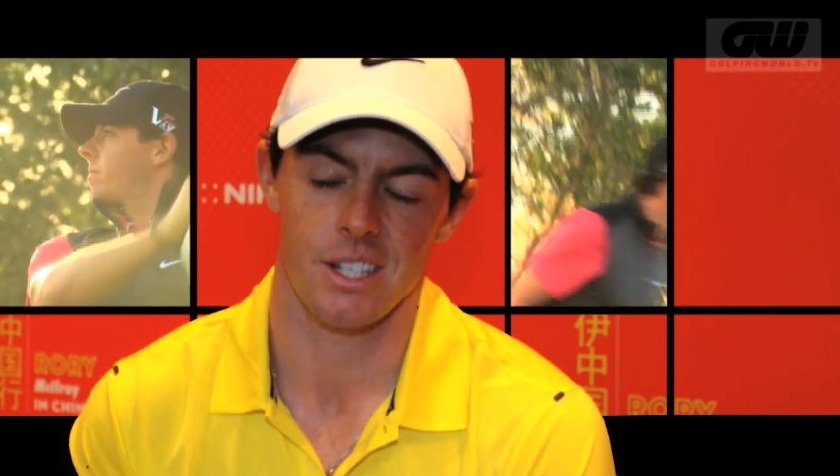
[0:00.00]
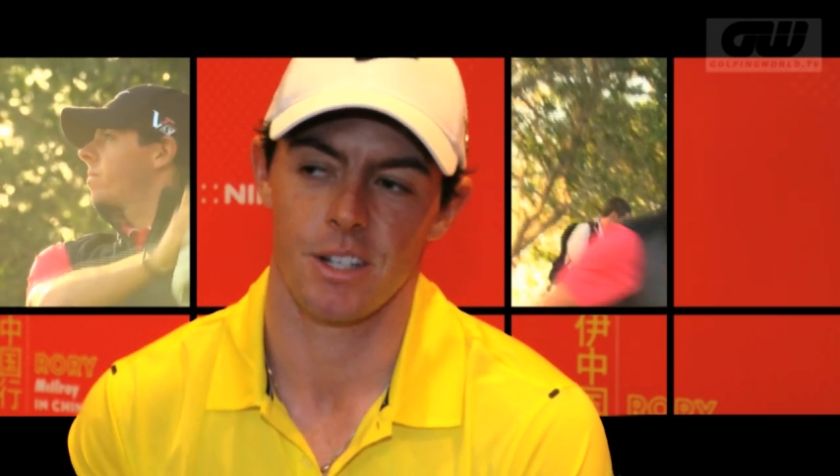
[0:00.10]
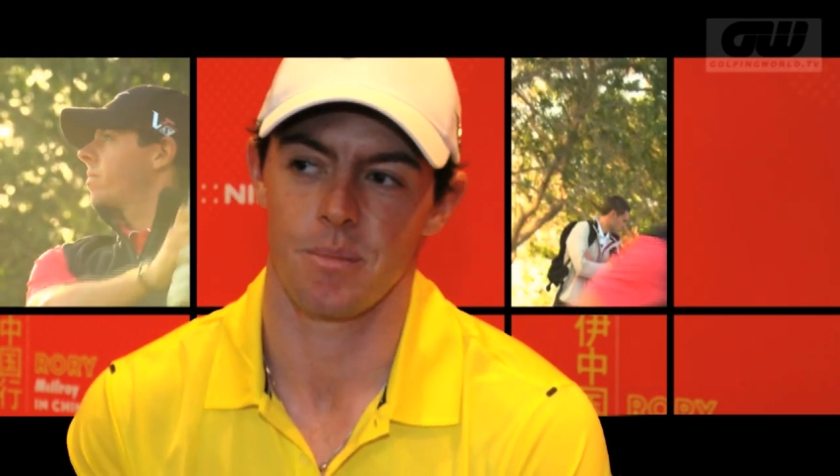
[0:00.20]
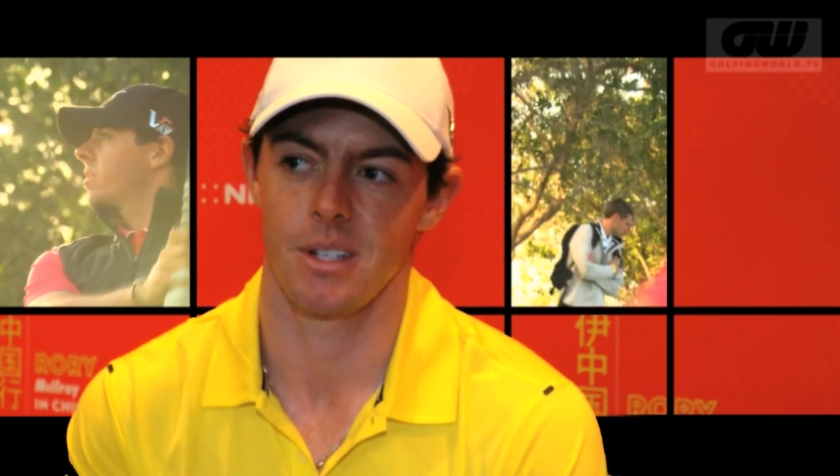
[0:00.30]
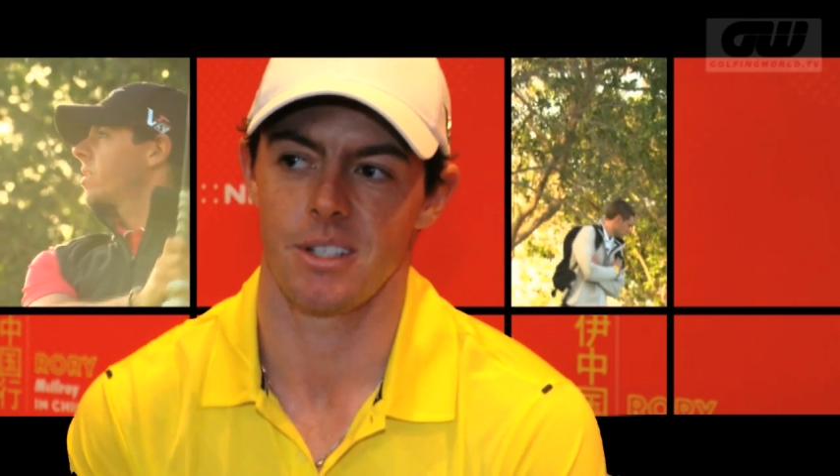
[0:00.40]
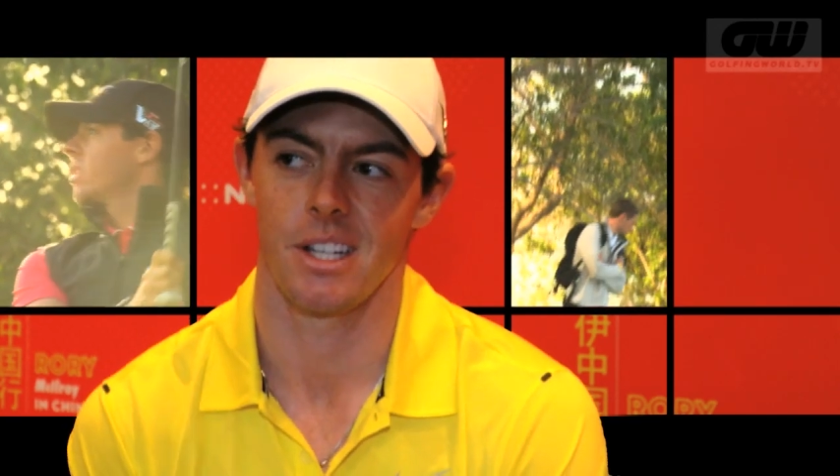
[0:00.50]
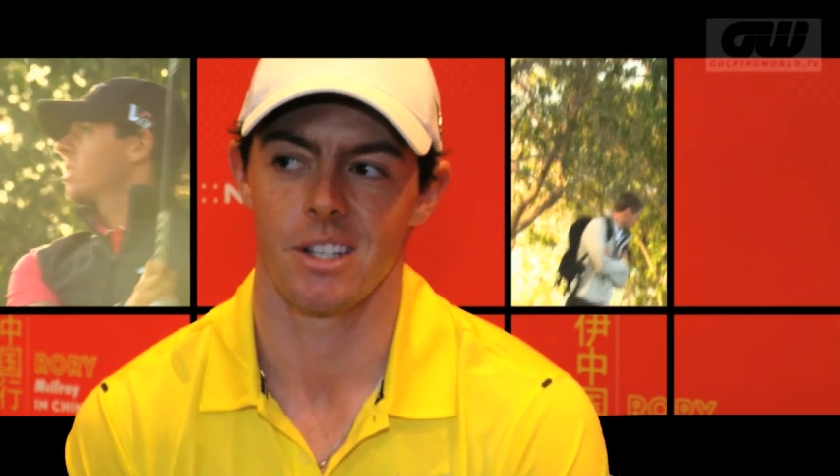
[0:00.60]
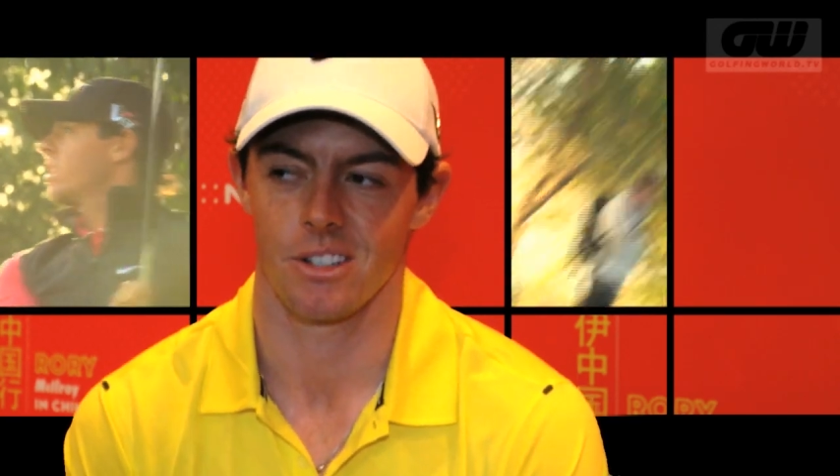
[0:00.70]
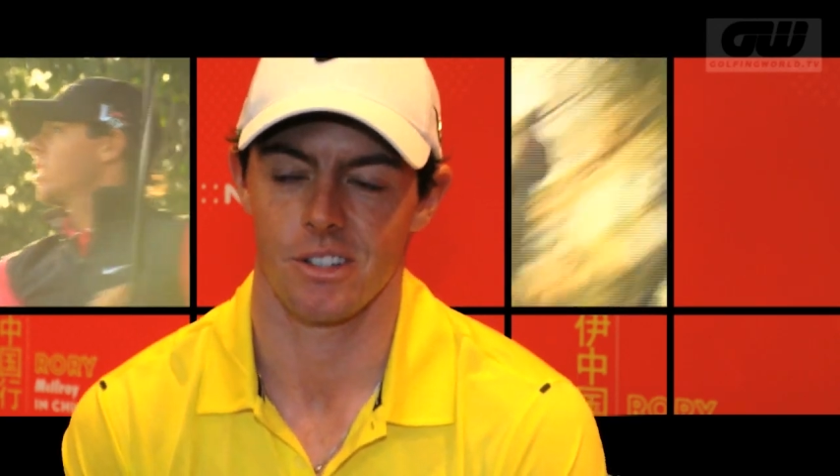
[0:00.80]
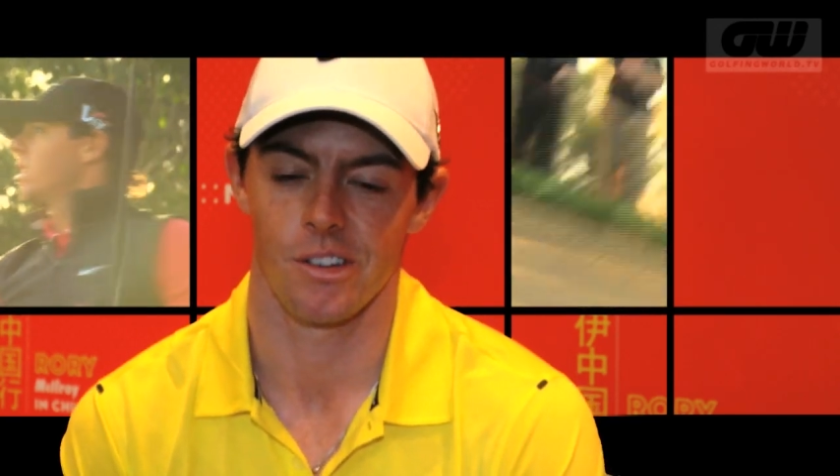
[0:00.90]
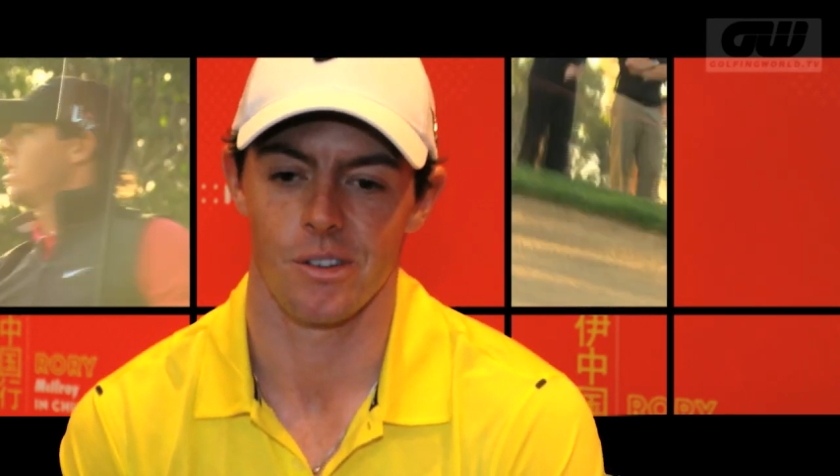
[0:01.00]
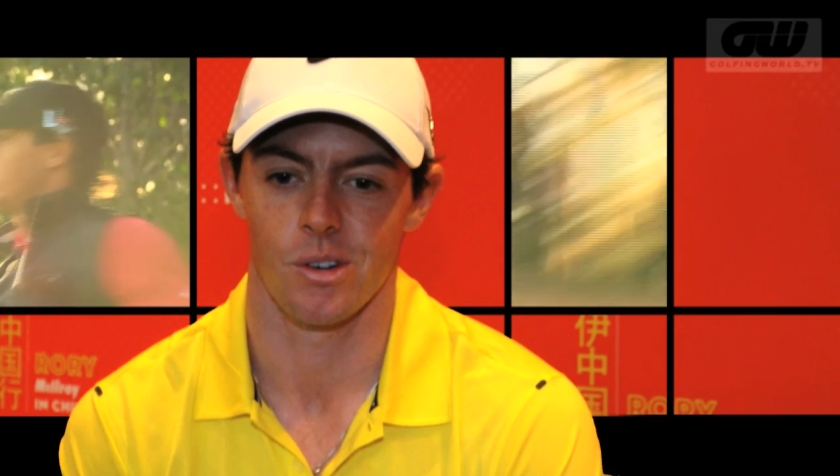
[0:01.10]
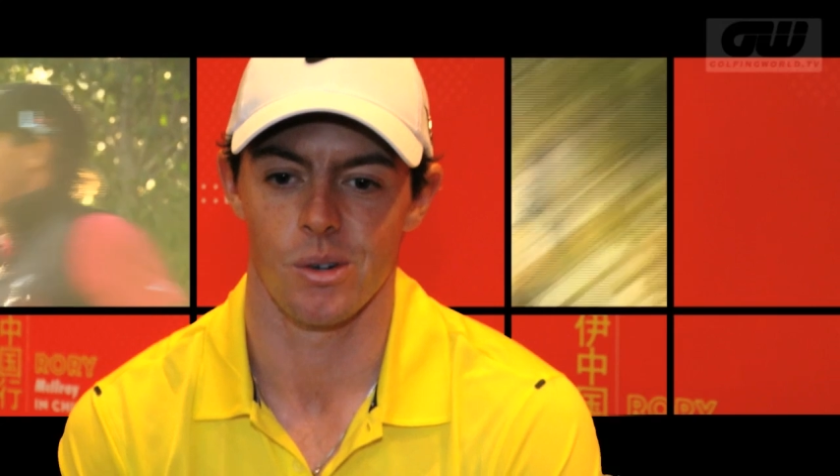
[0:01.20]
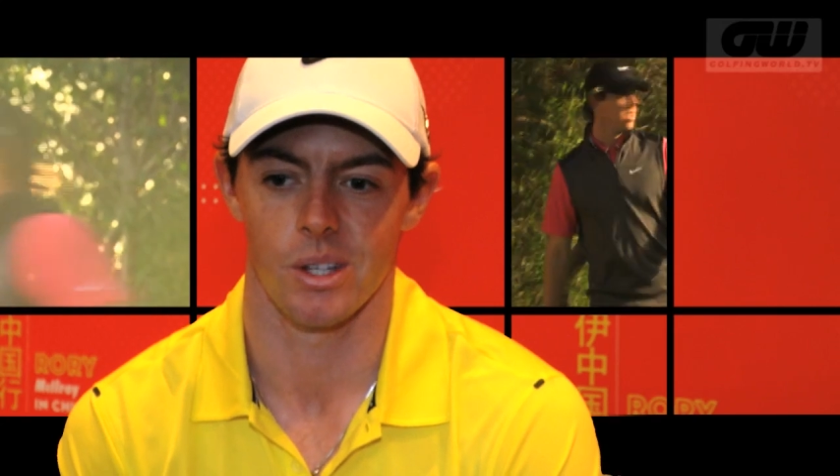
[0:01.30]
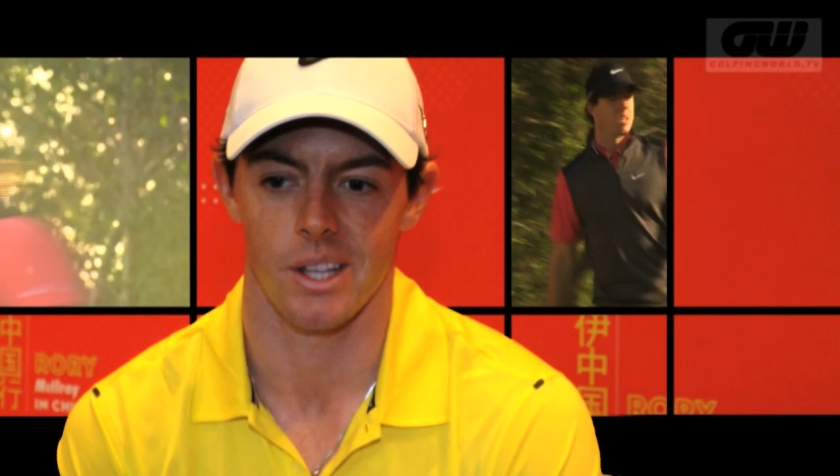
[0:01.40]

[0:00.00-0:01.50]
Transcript: H S B C just down the road,